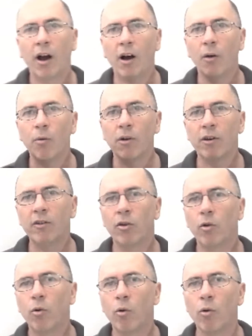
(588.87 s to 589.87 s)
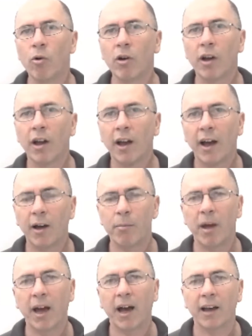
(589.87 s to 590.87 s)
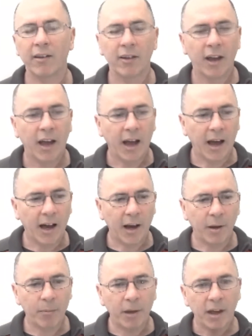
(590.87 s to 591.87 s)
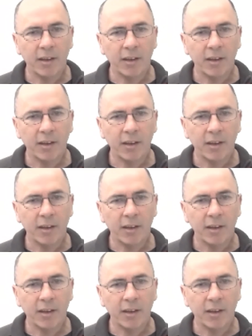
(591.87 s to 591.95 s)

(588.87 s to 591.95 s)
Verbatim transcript: I want to talk about um,